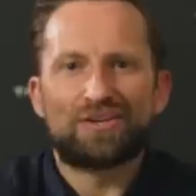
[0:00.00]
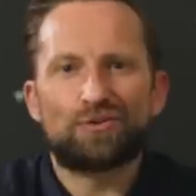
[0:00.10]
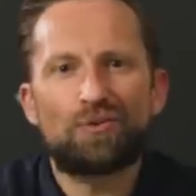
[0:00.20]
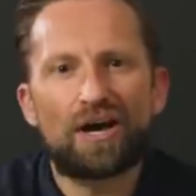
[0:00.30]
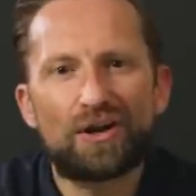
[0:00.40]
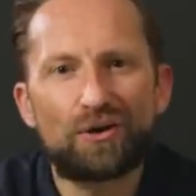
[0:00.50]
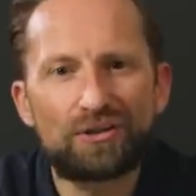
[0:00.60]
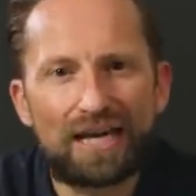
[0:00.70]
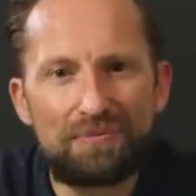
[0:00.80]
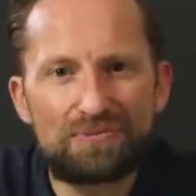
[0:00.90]
The Rado
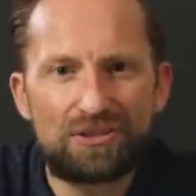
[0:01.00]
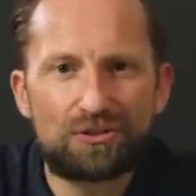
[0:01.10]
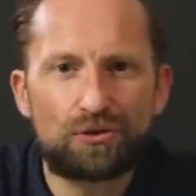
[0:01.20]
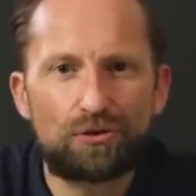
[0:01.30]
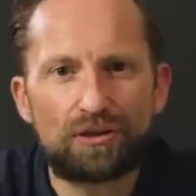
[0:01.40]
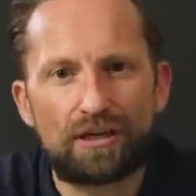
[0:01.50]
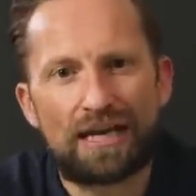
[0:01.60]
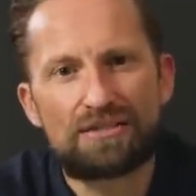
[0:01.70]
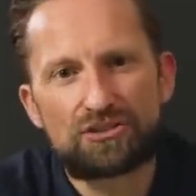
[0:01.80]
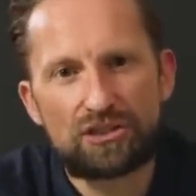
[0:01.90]
Captain Cook
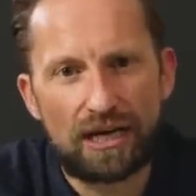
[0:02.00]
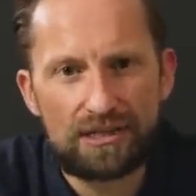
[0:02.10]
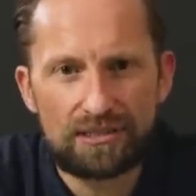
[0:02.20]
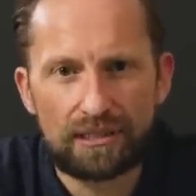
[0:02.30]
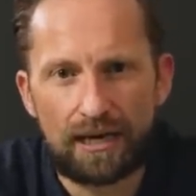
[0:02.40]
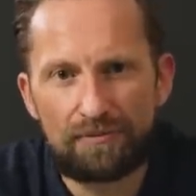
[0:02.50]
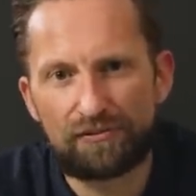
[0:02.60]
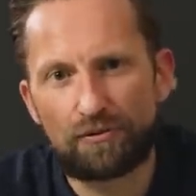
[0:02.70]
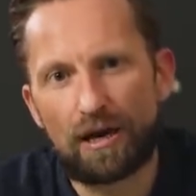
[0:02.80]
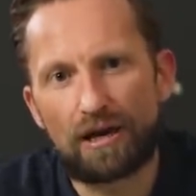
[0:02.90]
has changed the game
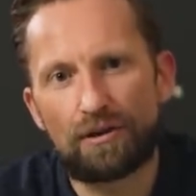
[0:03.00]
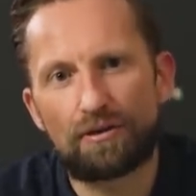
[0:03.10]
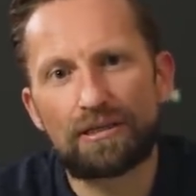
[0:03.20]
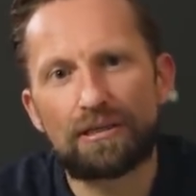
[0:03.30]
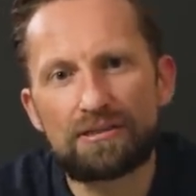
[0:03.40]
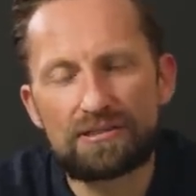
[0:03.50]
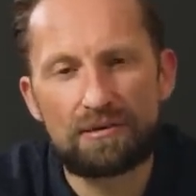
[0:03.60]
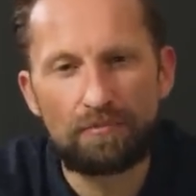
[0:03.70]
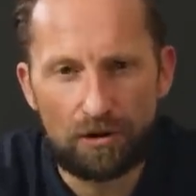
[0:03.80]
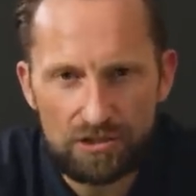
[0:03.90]
for Rado. It is their
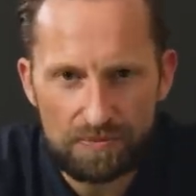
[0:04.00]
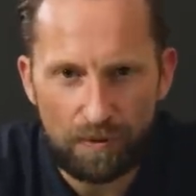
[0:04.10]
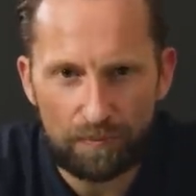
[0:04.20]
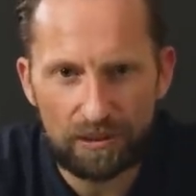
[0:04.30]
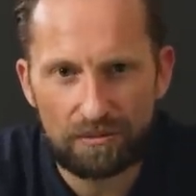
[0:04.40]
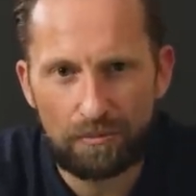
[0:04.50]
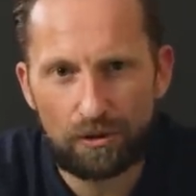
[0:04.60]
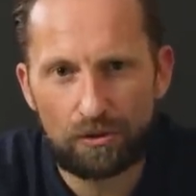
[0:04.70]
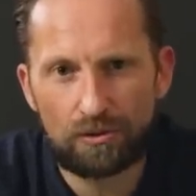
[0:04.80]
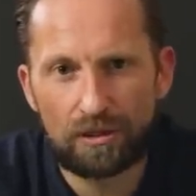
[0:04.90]
most popular
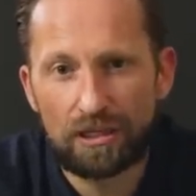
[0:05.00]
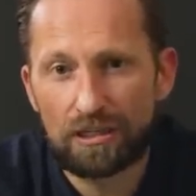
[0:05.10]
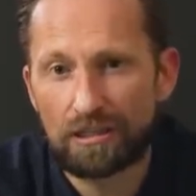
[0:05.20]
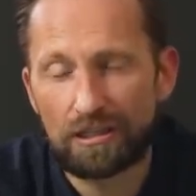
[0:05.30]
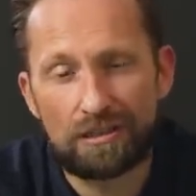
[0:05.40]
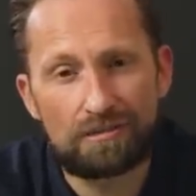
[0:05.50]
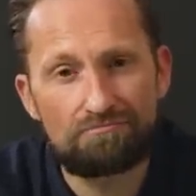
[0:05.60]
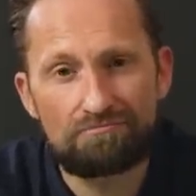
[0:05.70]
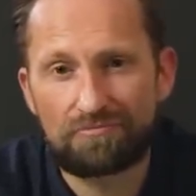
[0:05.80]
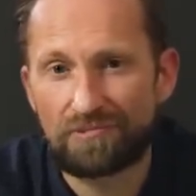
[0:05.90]
model
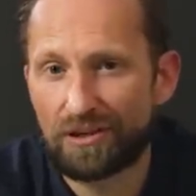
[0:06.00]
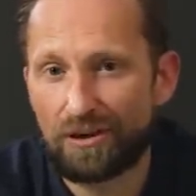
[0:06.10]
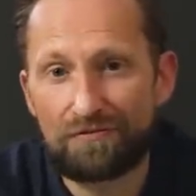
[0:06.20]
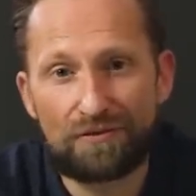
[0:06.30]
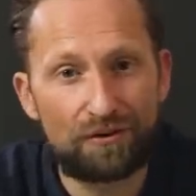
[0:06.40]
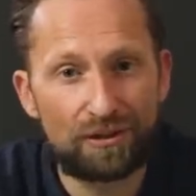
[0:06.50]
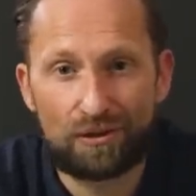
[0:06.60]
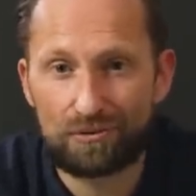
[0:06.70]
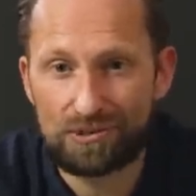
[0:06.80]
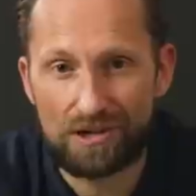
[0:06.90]
in a very
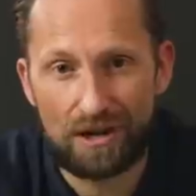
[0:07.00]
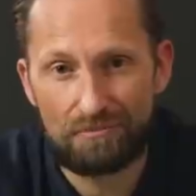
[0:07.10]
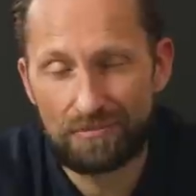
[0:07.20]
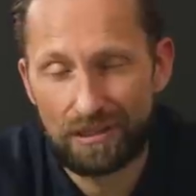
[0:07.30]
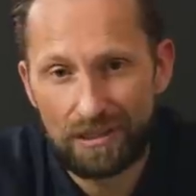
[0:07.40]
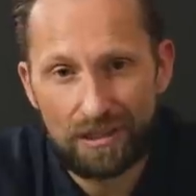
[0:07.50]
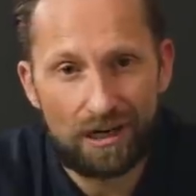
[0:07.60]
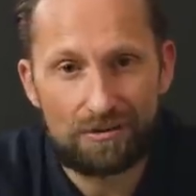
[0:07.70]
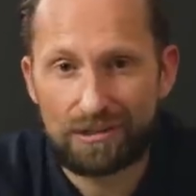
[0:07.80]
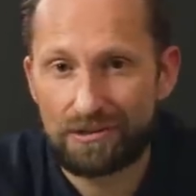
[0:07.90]
long time.
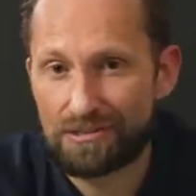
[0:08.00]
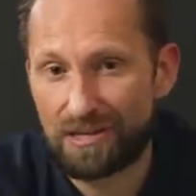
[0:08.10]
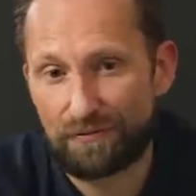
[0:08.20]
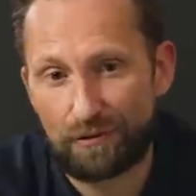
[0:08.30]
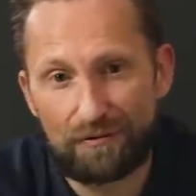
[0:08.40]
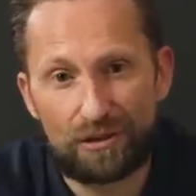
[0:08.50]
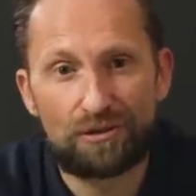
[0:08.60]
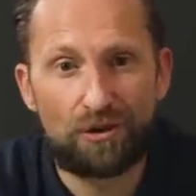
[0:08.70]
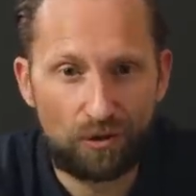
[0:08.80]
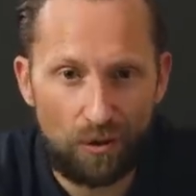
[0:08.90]
I was going to say forever,
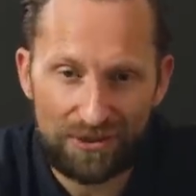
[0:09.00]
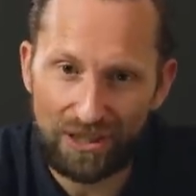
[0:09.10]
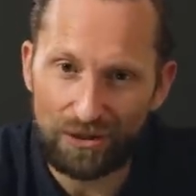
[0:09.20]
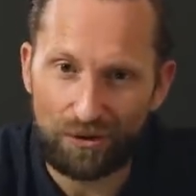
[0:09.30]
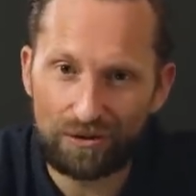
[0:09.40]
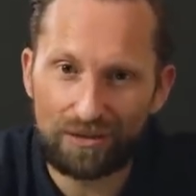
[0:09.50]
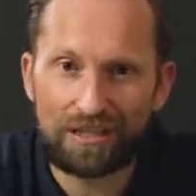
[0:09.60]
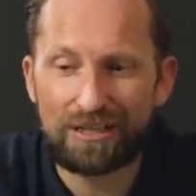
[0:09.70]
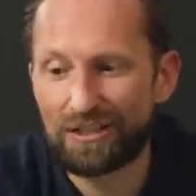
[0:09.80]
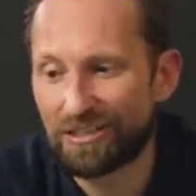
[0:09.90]
not quite that long.
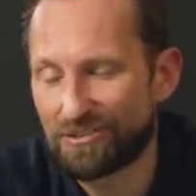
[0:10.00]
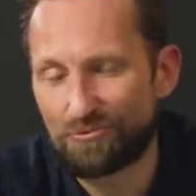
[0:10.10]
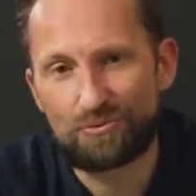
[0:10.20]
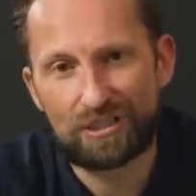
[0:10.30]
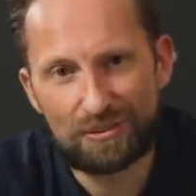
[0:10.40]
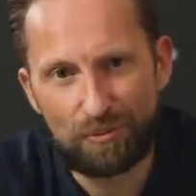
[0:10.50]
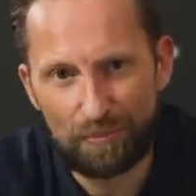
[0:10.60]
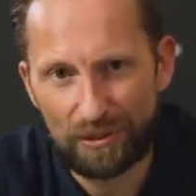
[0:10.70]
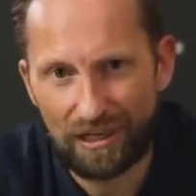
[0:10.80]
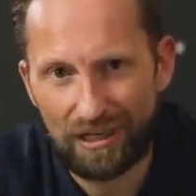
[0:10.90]
It's really
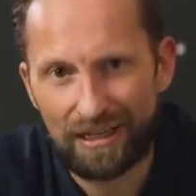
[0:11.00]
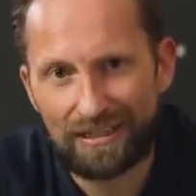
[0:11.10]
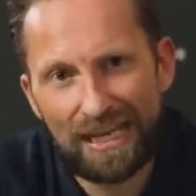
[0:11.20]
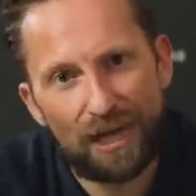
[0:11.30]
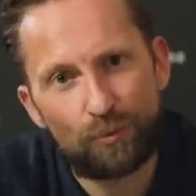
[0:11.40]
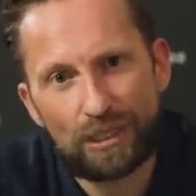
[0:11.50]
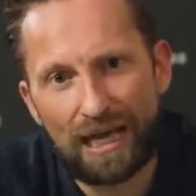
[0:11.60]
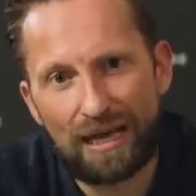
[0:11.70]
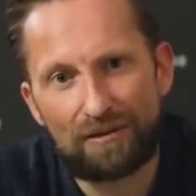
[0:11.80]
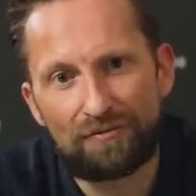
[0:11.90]
popular, and now we
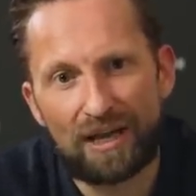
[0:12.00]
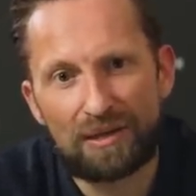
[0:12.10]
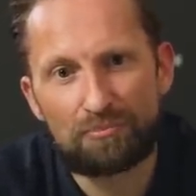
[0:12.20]
have a